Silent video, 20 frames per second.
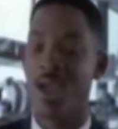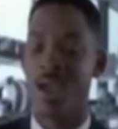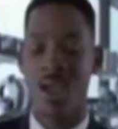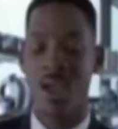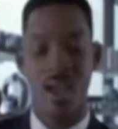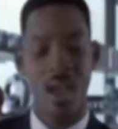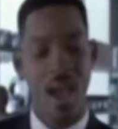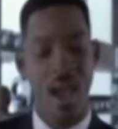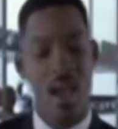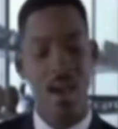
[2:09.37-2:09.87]

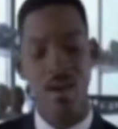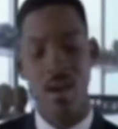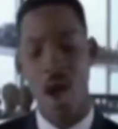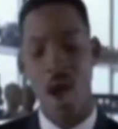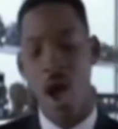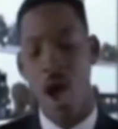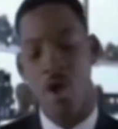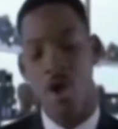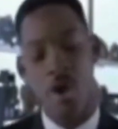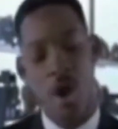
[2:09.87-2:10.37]
Hey,
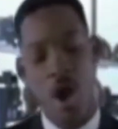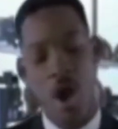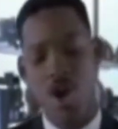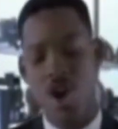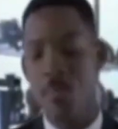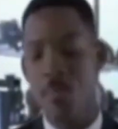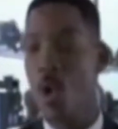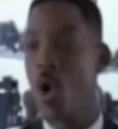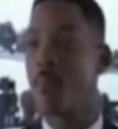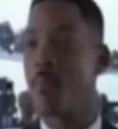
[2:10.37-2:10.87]
K,
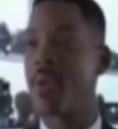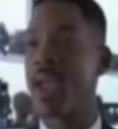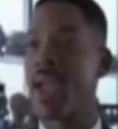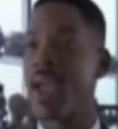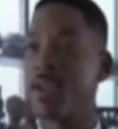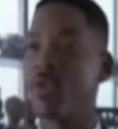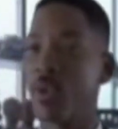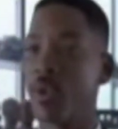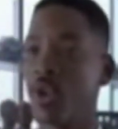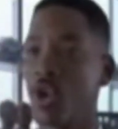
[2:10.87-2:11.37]
no,
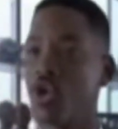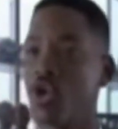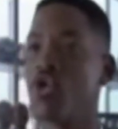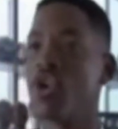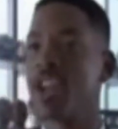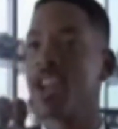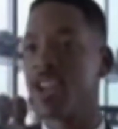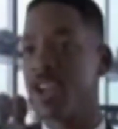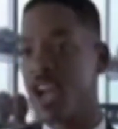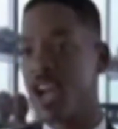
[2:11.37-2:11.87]
come on,
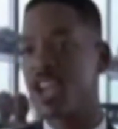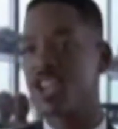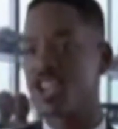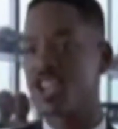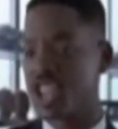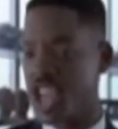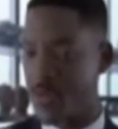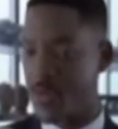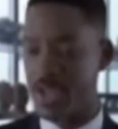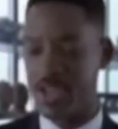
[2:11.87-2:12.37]
man. You
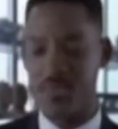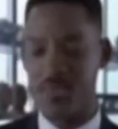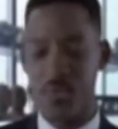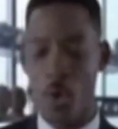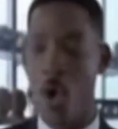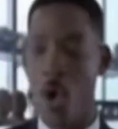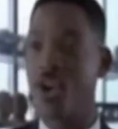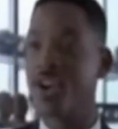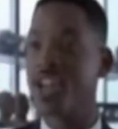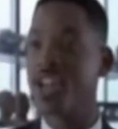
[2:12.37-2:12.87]
get a
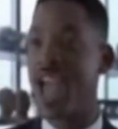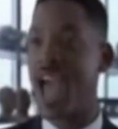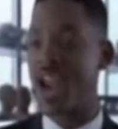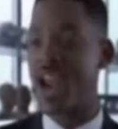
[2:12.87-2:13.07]
Series 4